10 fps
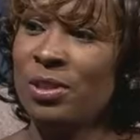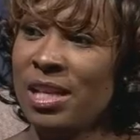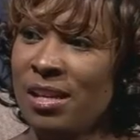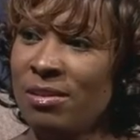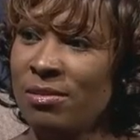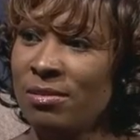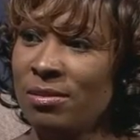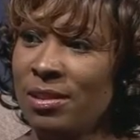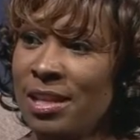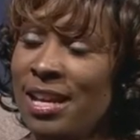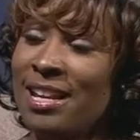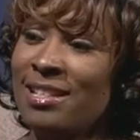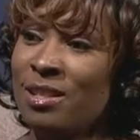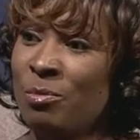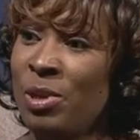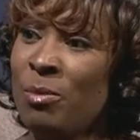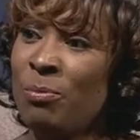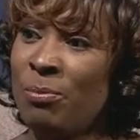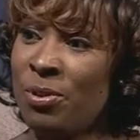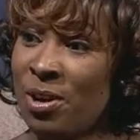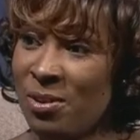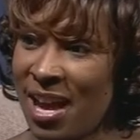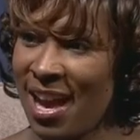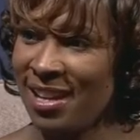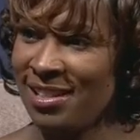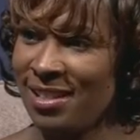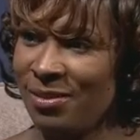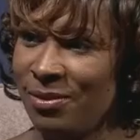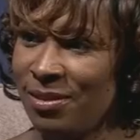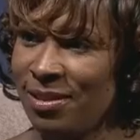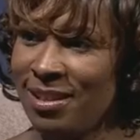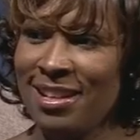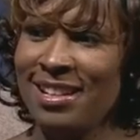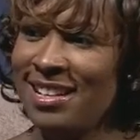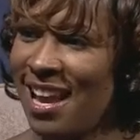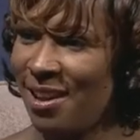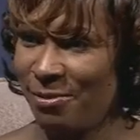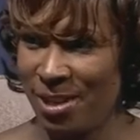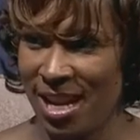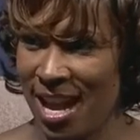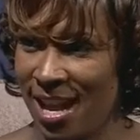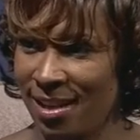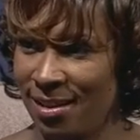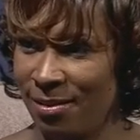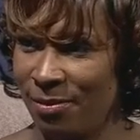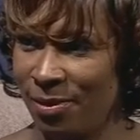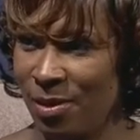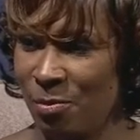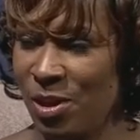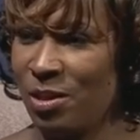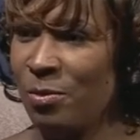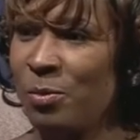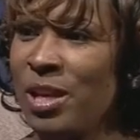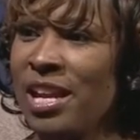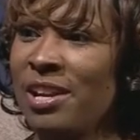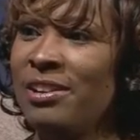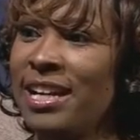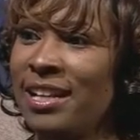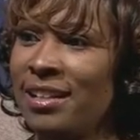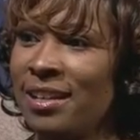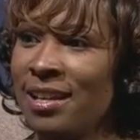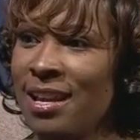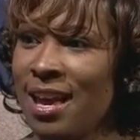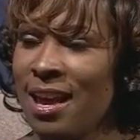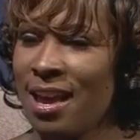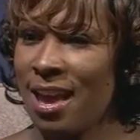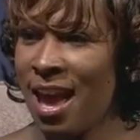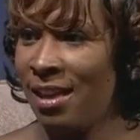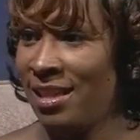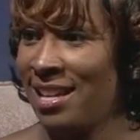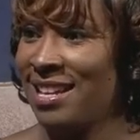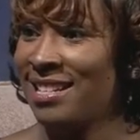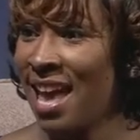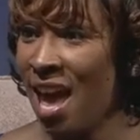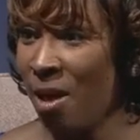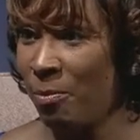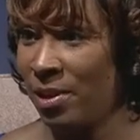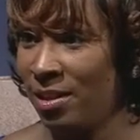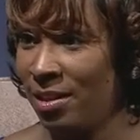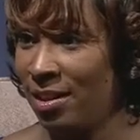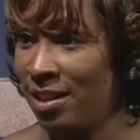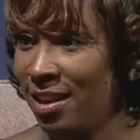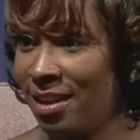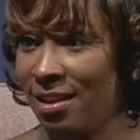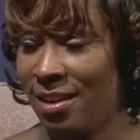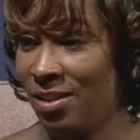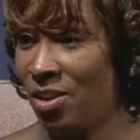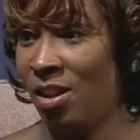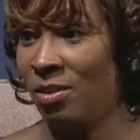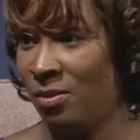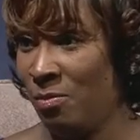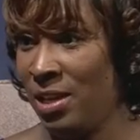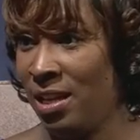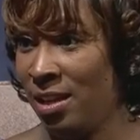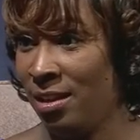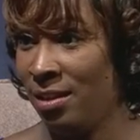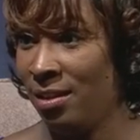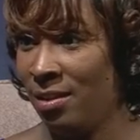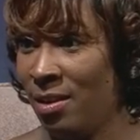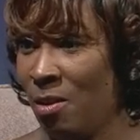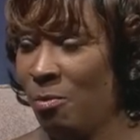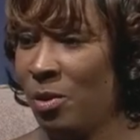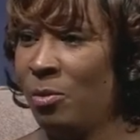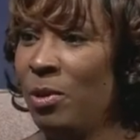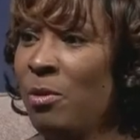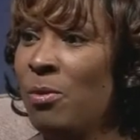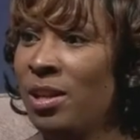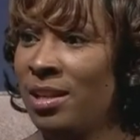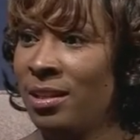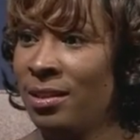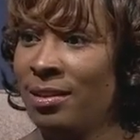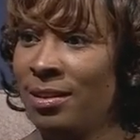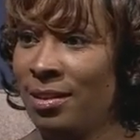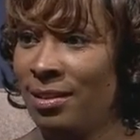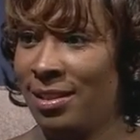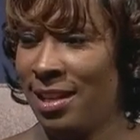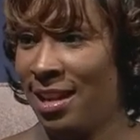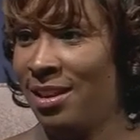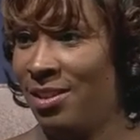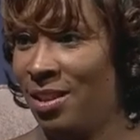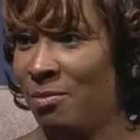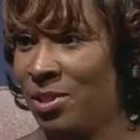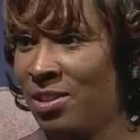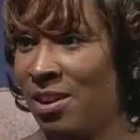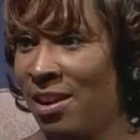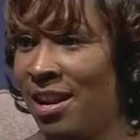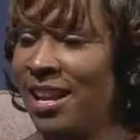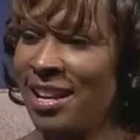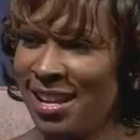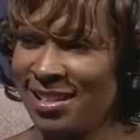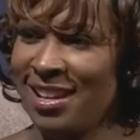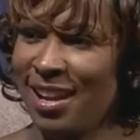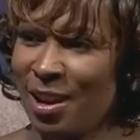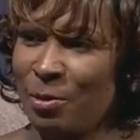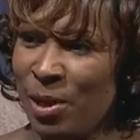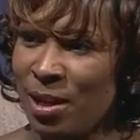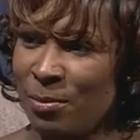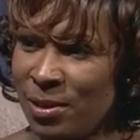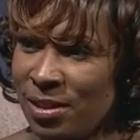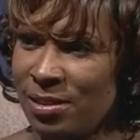Heal is to be proactive, not reactive. Because when we hear it after it has happened, it's all over the media. But we want to get a jump start and educate our babies.